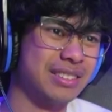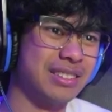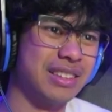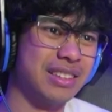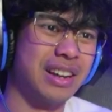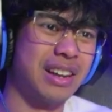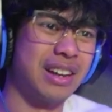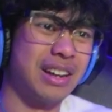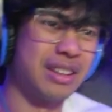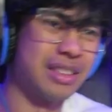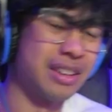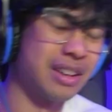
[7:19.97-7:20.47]

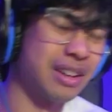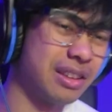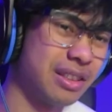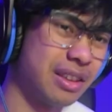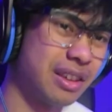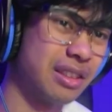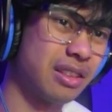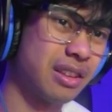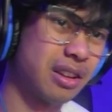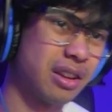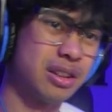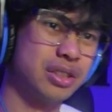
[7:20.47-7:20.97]

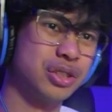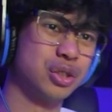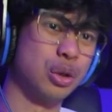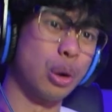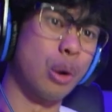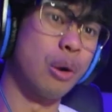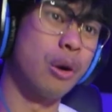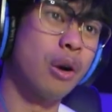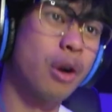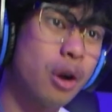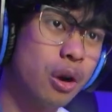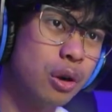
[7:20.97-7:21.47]
Nah.
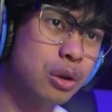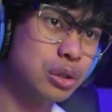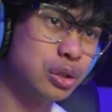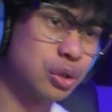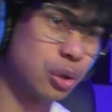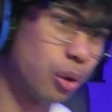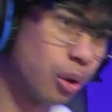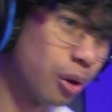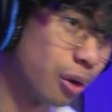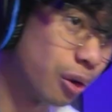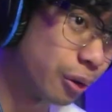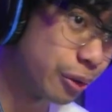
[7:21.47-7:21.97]

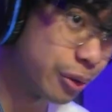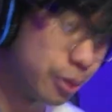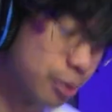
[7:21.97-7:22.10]
Zoro,